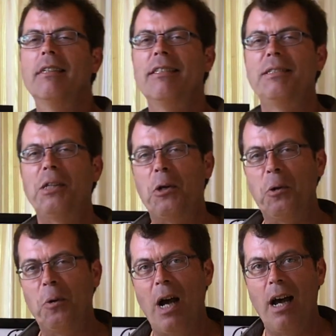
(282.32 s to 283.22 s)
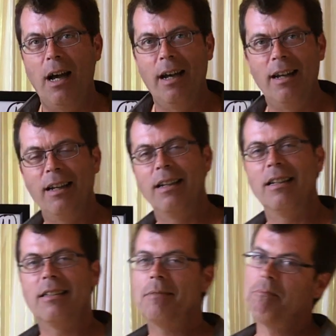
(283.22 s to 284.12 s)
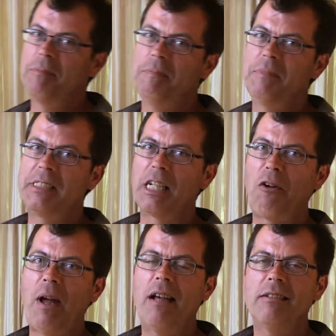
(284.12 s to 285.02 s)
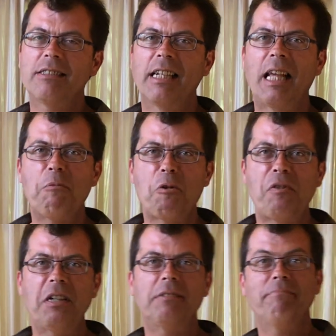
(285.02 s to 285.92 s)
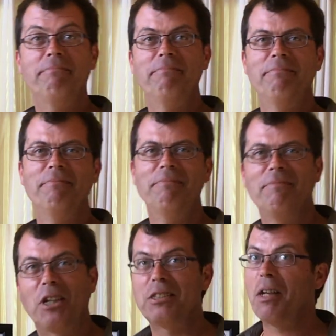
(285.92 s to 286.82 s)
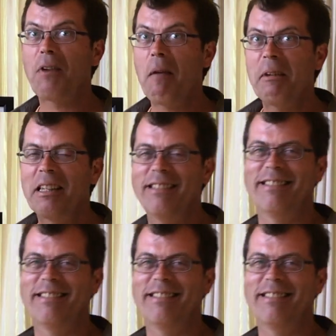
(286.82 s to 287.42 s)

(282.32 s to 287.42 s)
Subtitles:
So stick around, it's gonna get more fun. Good stuff coming.